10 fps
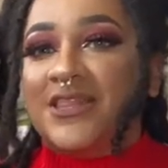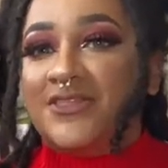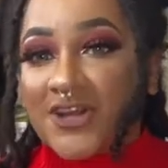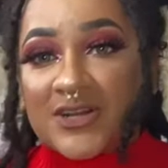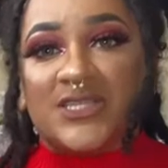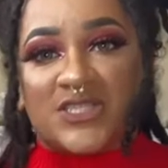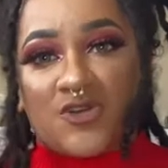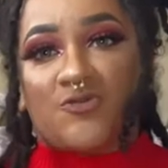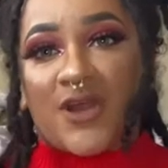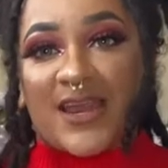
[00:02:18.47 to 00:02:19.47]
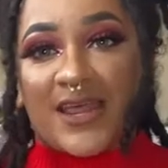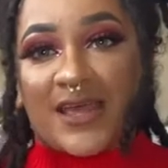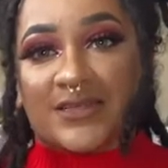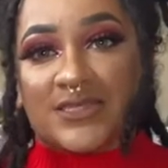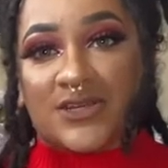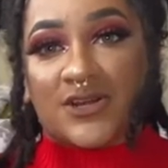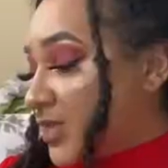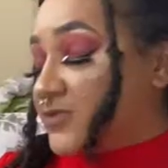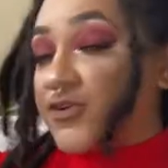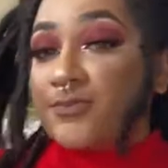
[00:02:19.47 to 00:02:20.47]
there is no right answer.
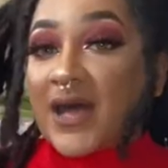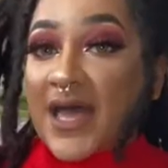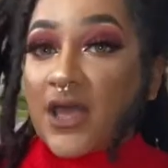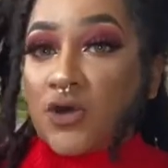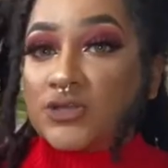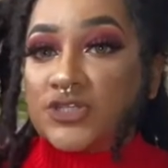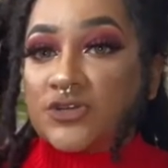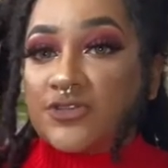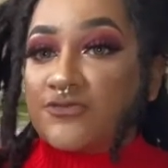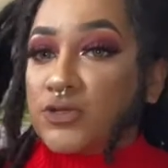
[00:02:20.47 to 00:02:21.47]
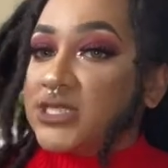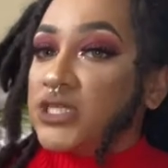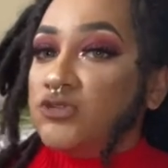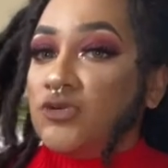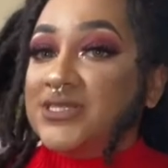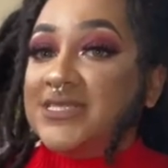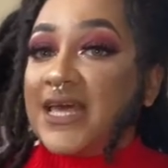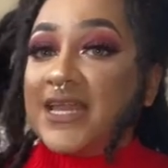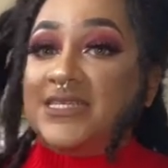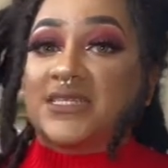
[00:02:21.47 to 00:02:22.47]
For my altar, the first thing you notice is
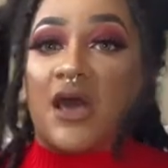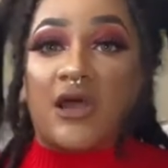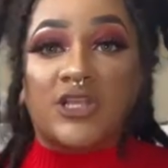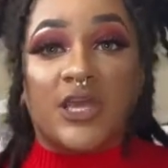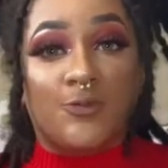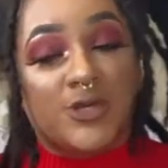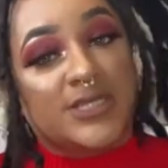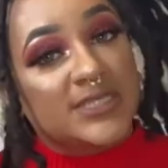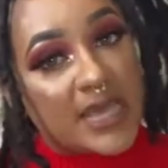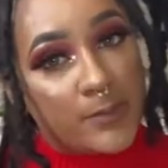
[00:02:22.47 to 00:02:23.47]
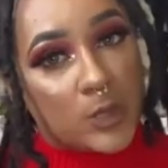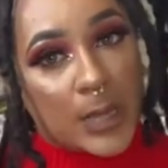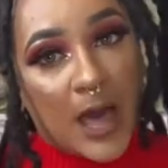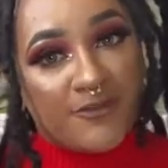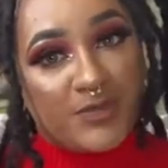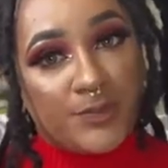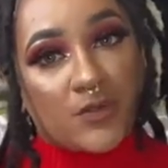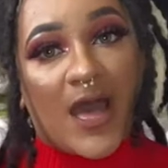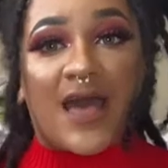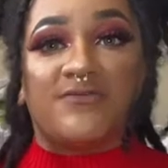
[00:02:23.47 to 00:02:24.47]
that it is not on a wooden table. A lot of people
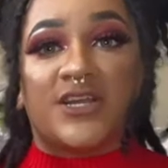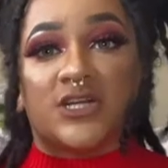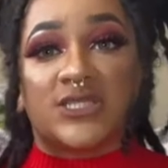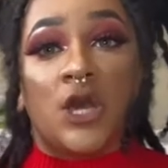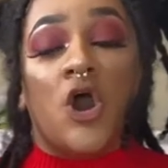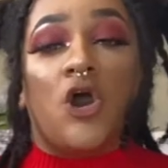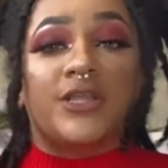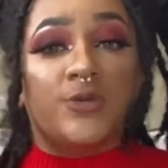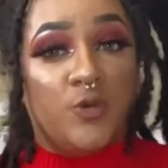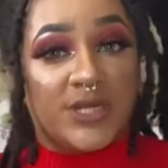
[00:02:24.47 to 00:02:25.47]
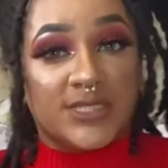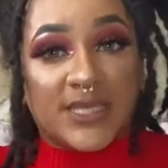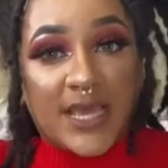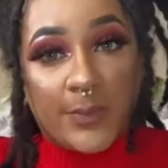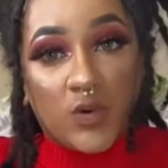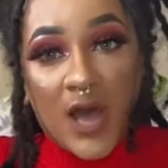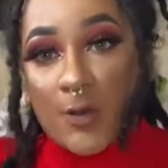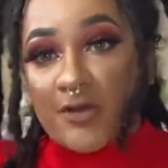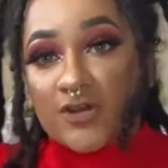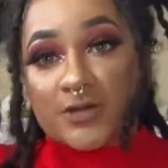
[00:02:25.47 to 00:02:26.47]
have theirs on a wooden table.
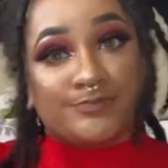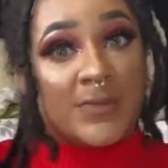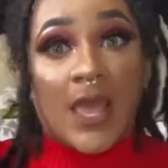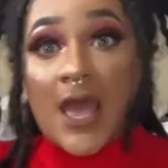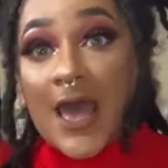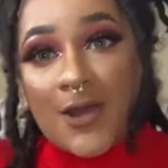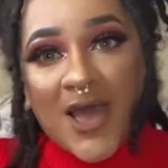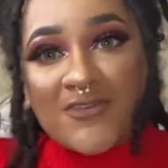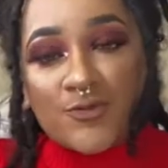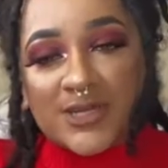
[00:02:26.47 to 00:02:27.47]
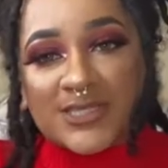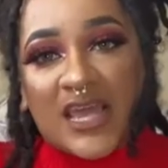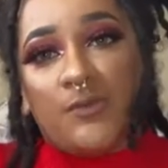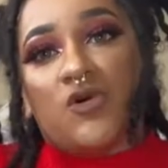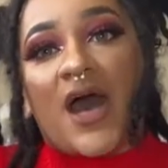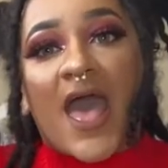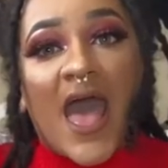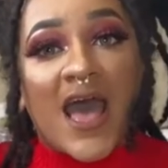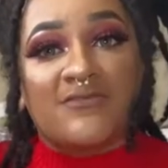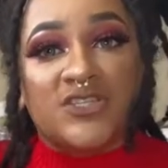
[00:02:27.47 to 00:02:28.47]
However, I don't have a wooden table. I
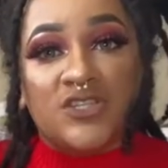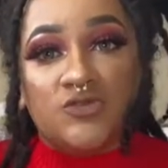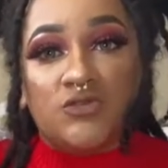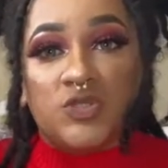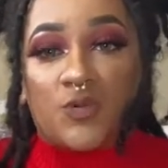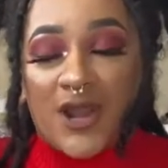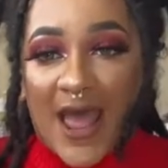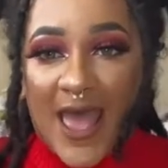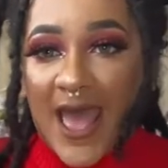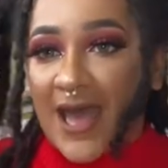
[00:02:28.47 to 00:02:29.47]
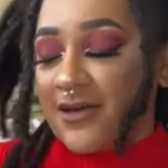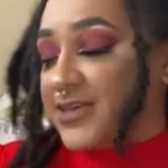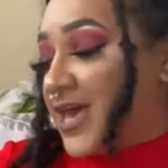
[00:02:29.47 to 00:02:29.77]
have to use what I have.